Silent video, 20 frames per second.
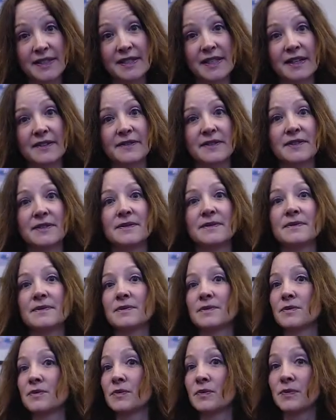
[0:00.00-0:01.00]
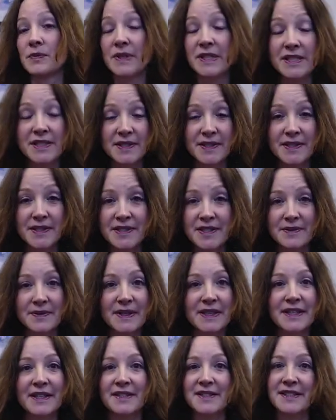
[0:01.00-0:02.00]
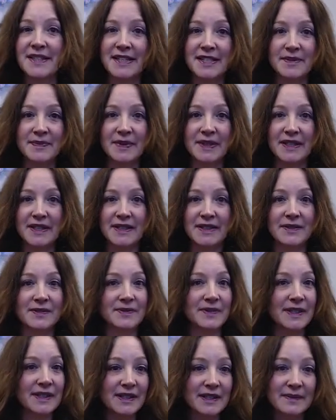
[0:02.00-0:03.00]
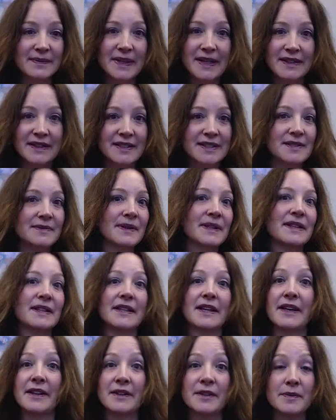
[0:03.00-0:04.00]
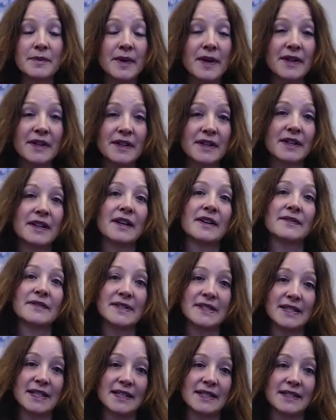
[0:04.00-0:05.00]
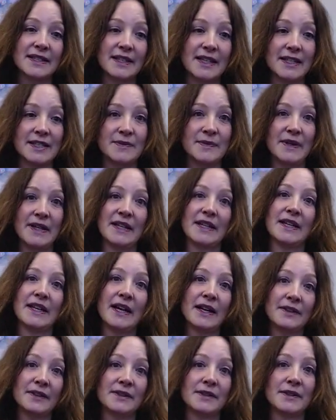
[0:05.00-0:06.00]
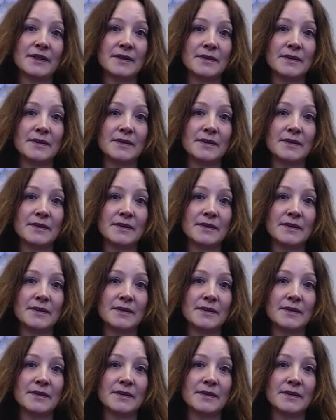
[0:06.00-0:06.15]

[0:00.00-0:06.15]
Have you researched what else has been written about this, what the other part of the conversation has been, and how you're